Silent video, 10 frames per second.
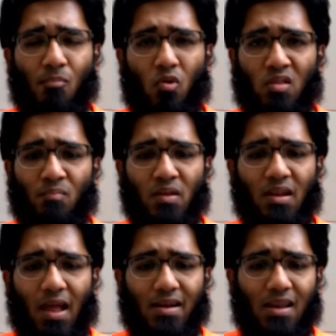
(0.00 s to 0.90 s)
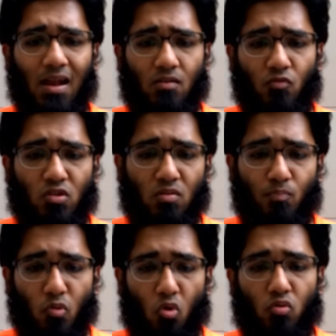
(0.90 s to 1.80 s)
or something like that, which is
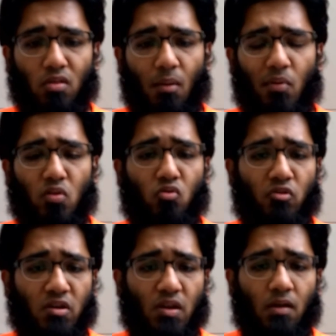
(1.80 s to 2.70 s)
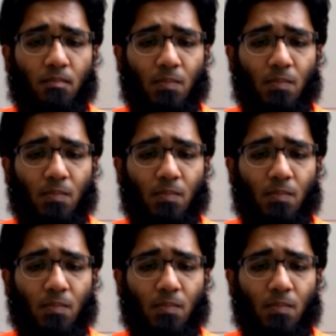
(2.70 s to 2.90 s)
pure cybersecurity.